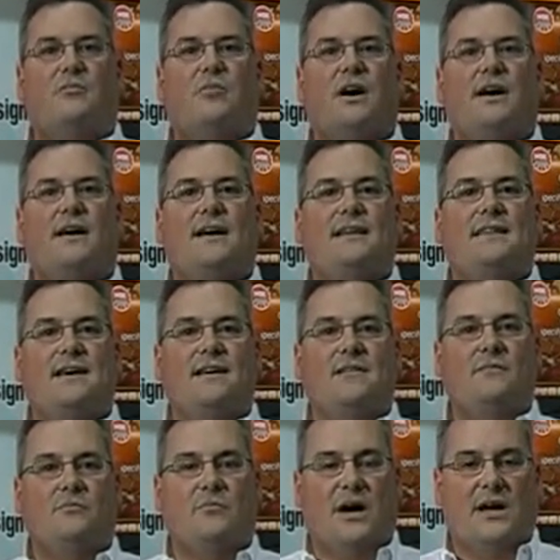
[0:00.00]
And
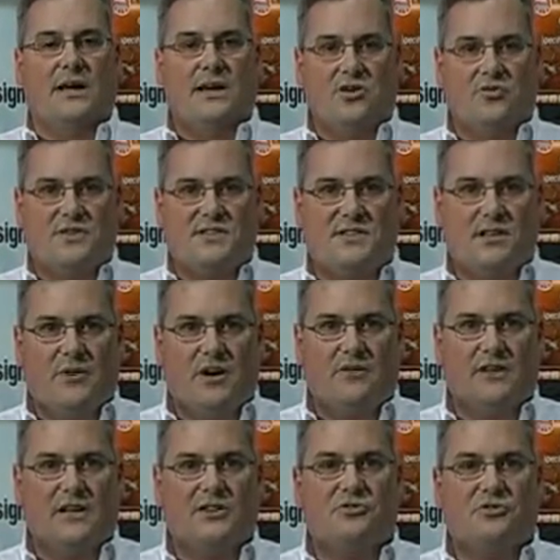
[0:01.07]
then by increasing the amount
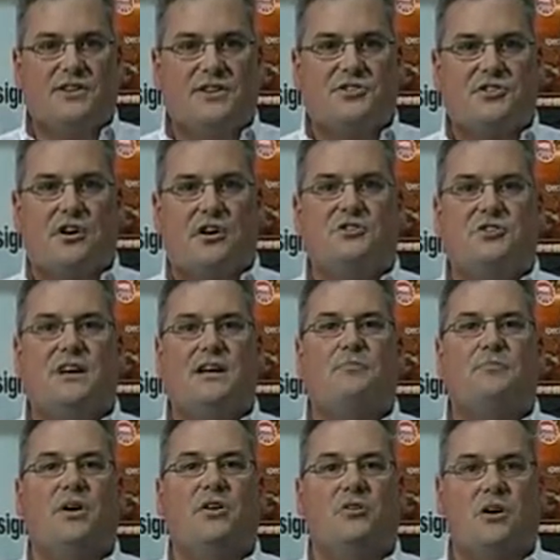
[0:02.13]
of electrical discharge, you get a
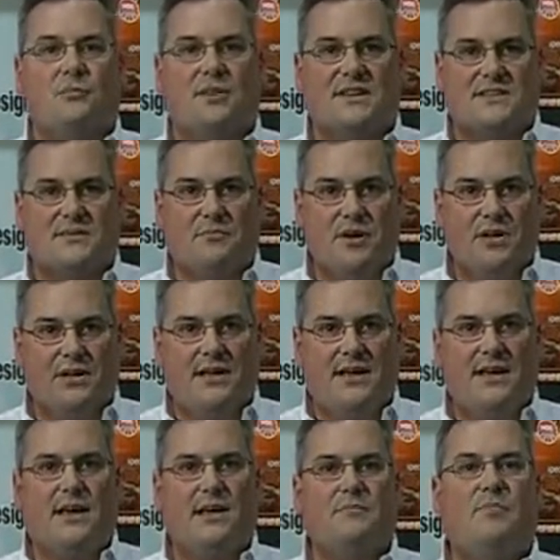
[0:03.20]
better
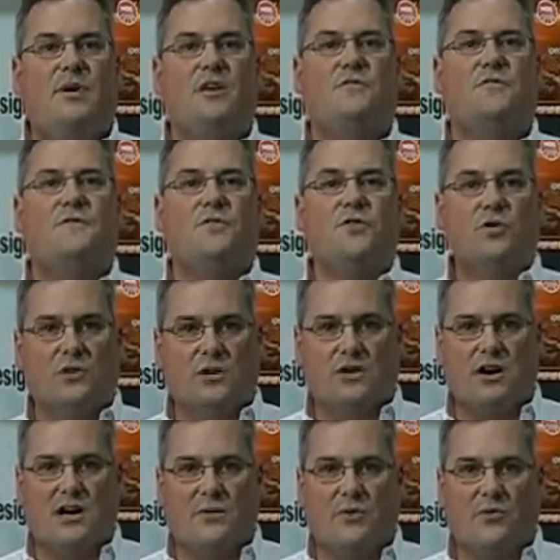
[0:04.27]
combustibility and better fuel
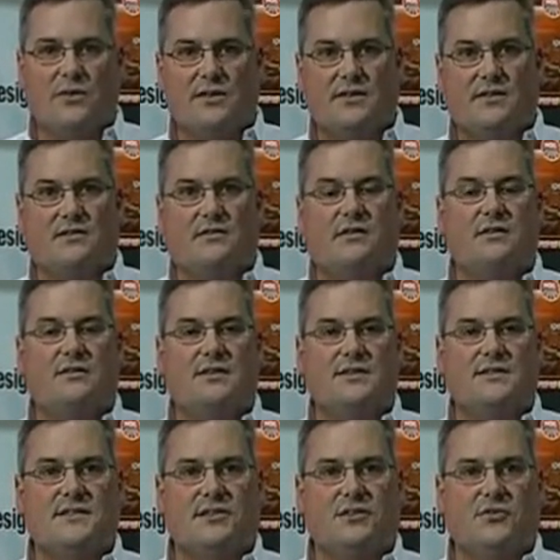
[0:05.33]
economy within
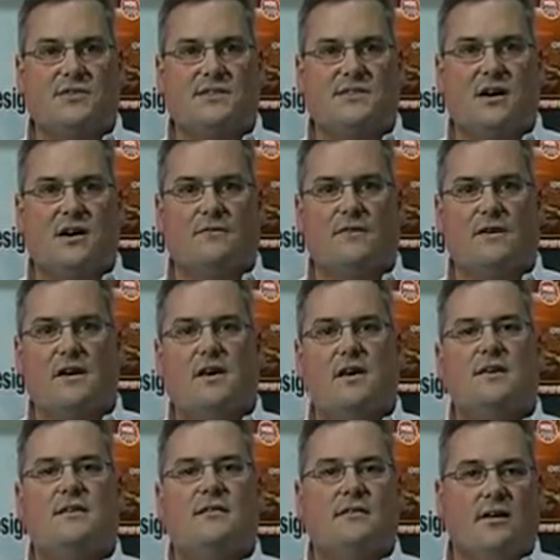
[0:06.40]
the cylinder itself.
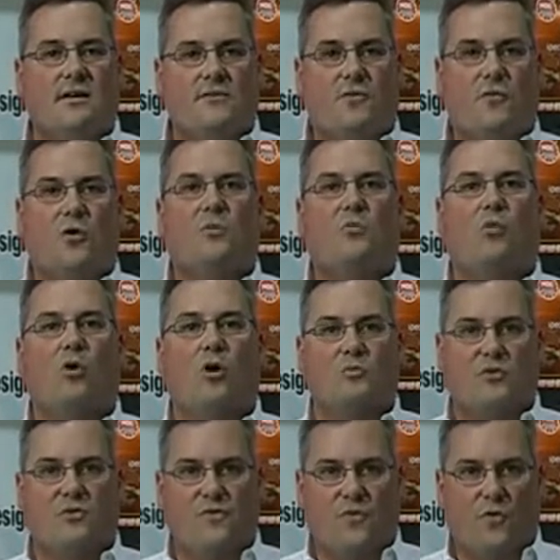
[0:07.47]
Therefore, more
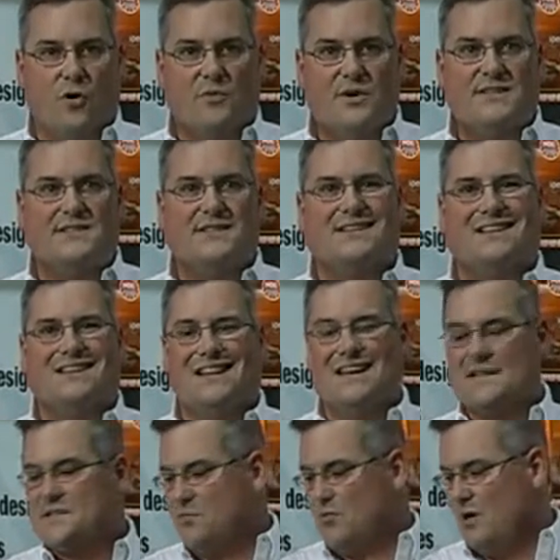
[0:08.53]
performance,
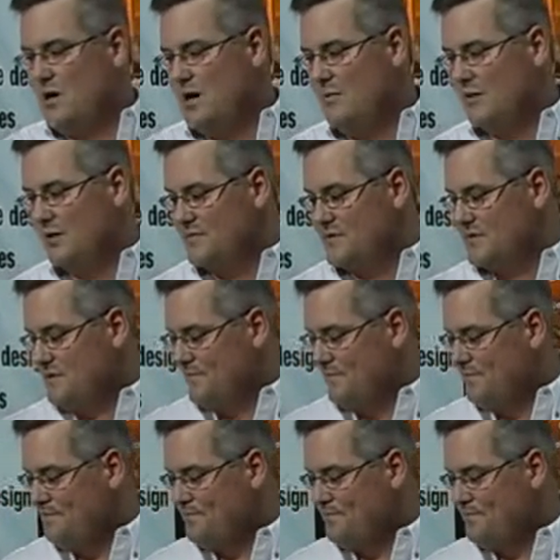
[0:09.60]
less problems.